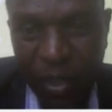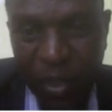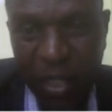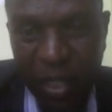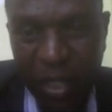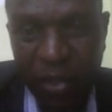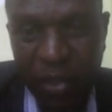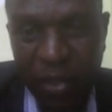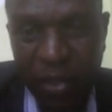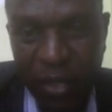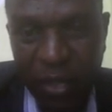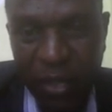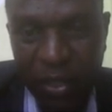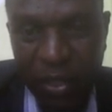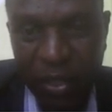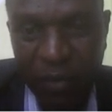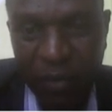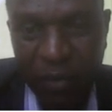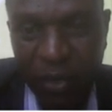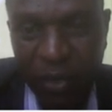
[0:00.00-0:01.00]
Duration
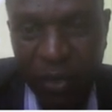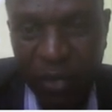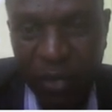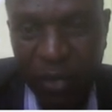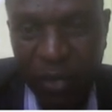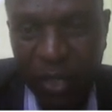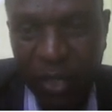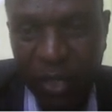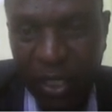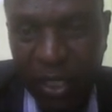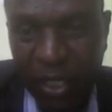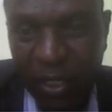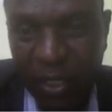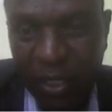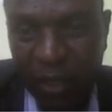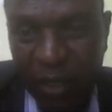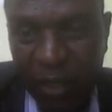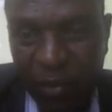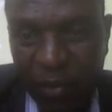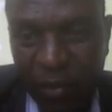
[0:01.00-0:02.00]
40 minutes.
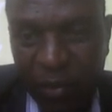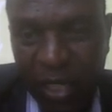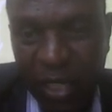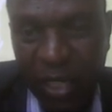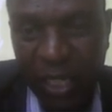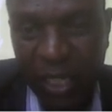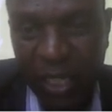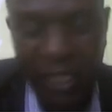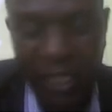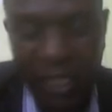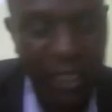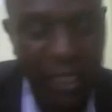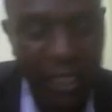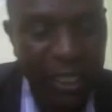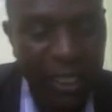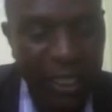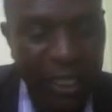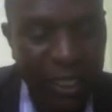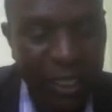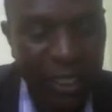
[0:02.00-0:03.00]
We can enter the
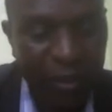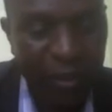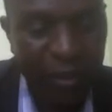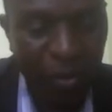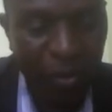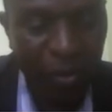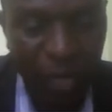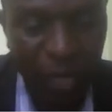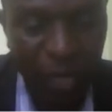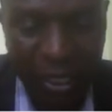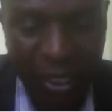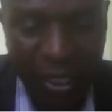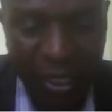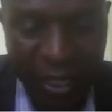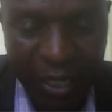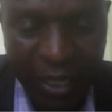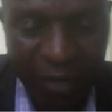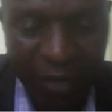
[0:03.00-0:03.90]
date, so that I have a